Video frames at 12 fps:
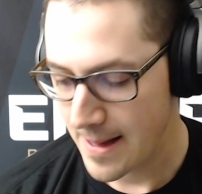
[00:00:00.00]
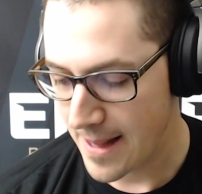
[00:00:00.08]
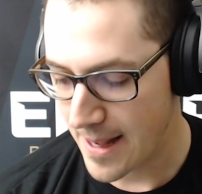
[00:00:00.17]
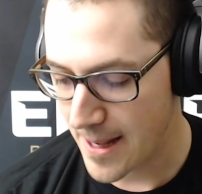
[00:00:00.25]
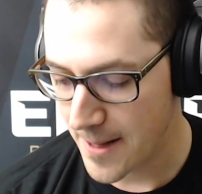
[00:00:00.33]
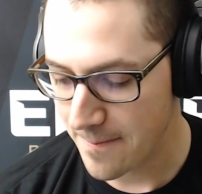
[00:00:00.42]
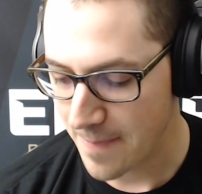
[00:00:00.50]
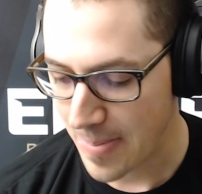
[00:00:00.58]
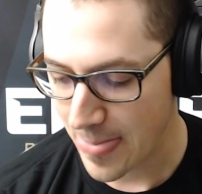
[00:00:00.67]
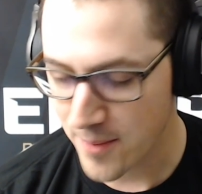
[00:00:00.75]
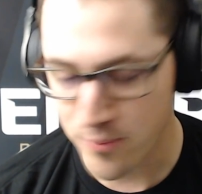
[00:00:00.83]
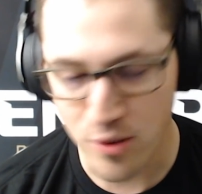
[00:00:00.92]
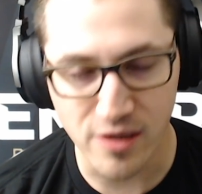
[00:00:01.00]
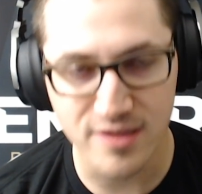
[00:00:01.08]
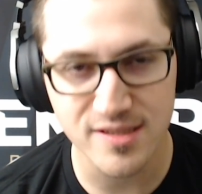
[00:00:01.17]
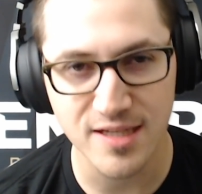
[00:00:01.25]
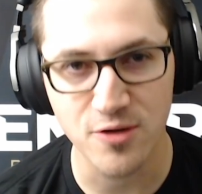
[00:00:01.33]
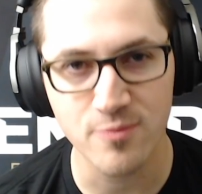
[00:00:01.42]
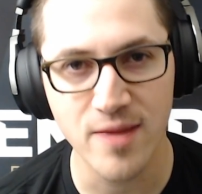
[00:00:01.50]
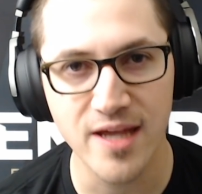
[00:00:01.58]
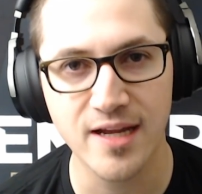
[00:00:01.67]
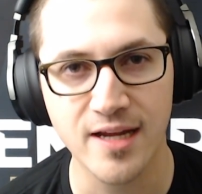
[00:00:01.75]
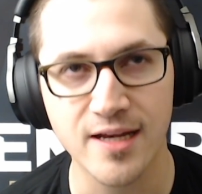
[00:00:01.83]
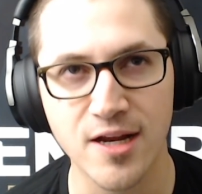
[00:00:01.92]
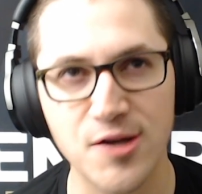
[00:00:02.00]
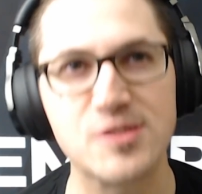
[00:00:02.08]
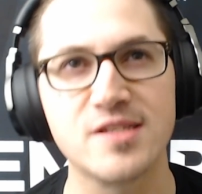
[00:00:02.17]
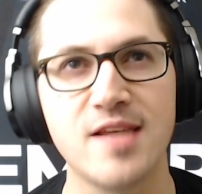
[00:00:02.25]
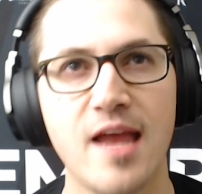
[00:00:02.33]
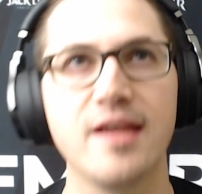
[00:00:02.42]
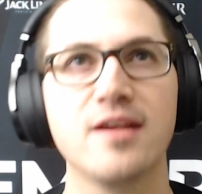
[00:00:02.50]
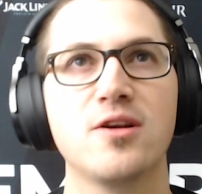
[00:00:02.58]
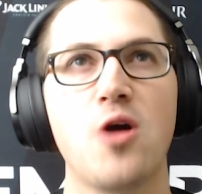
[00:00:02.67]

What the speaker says: The progress that they're making in understanding